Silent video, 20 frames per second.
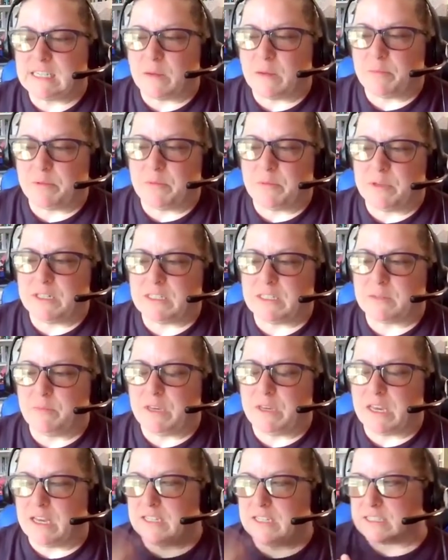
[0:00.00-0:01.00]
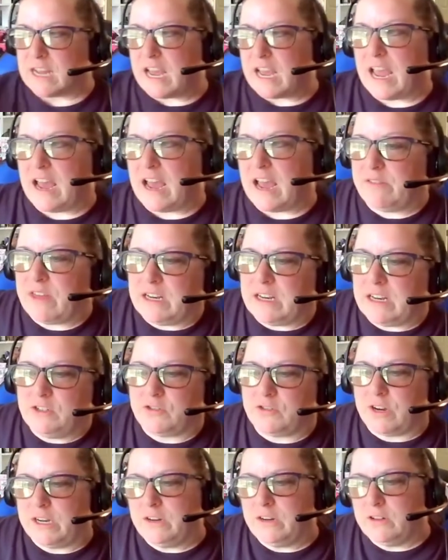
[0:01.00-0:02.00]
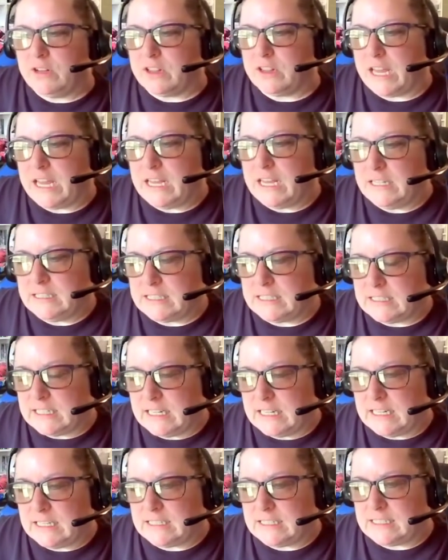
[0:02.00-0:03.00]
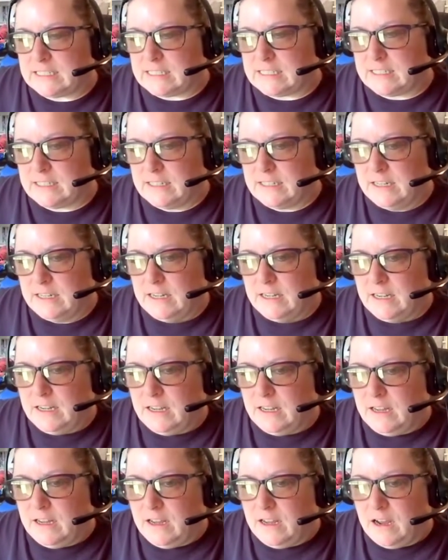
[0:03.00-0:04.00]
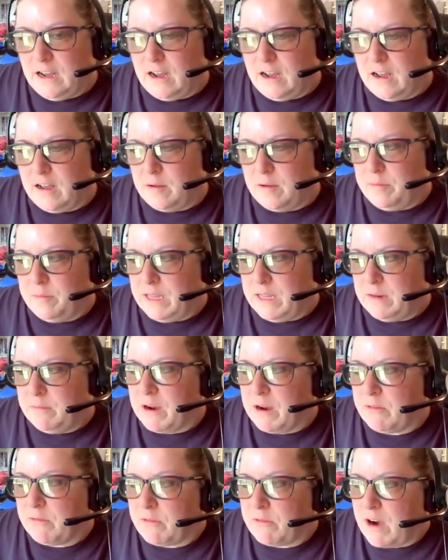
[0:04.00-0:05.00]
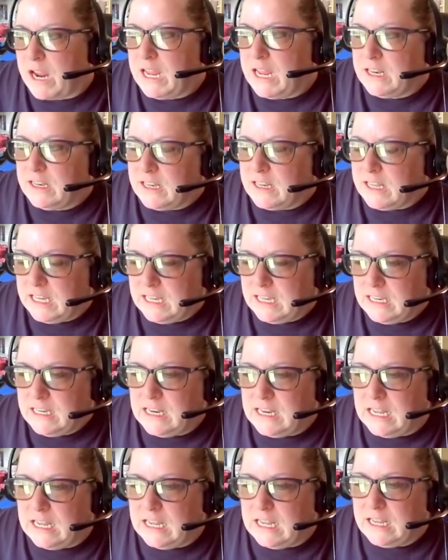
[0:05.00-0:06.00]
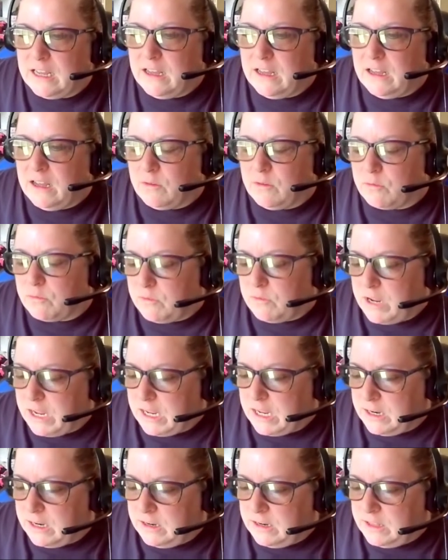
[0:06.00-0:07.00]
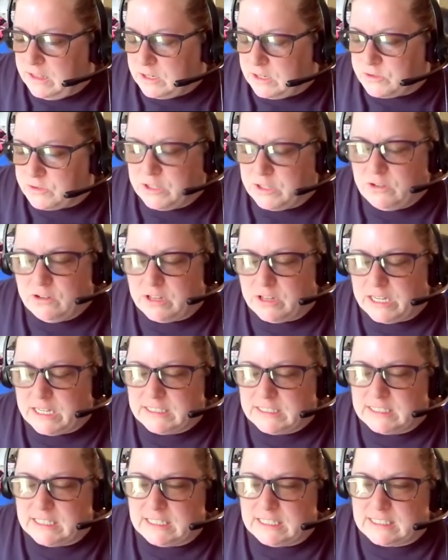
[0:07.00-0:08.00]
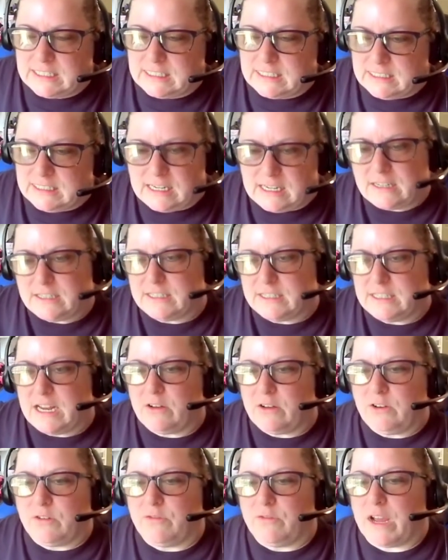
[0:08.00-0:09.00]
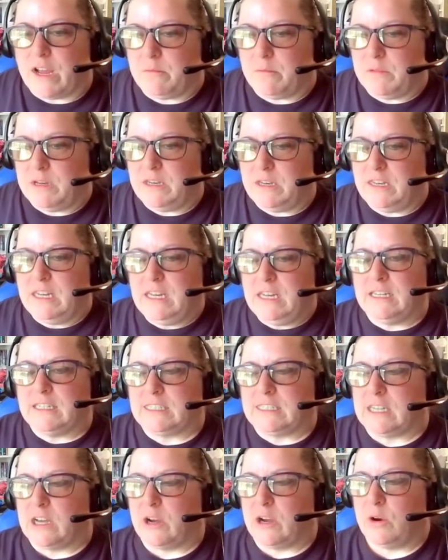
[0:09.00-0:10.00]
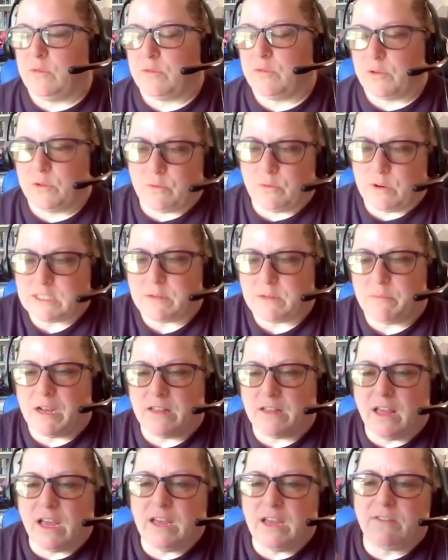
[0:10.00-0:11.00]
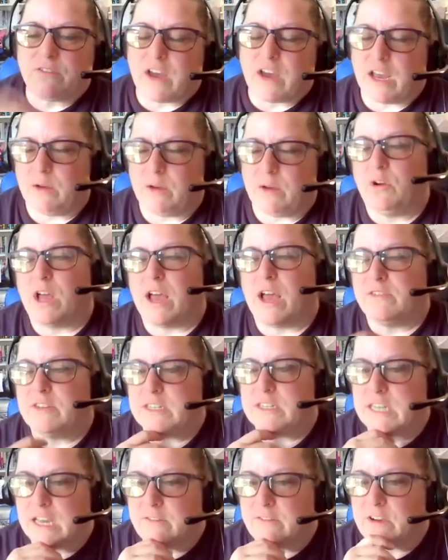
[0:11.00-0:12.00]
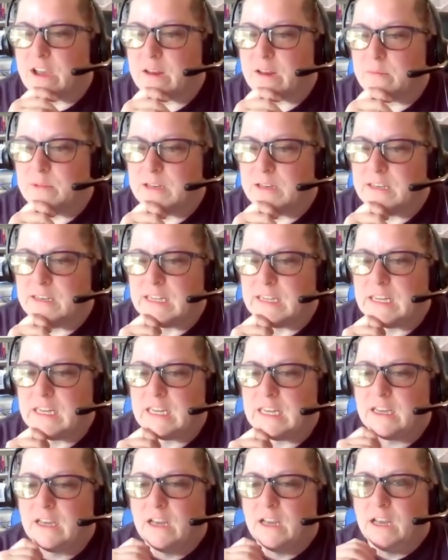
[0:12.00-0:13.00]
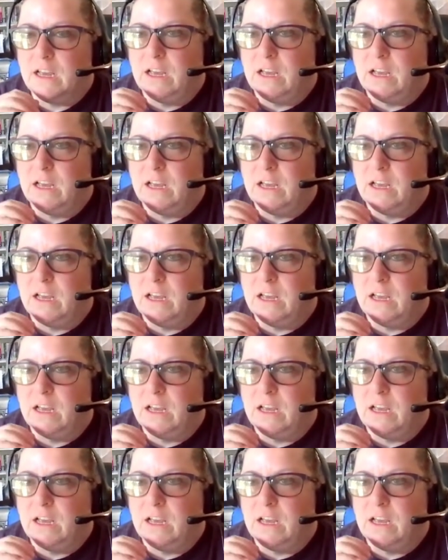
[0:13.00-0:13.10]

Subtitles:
supplements because I have that adrenal gland cyst in my right kidney, and the adrenal gland cyst sucks down your vitamin D. So for the rest of my life, I will have to take vitamin D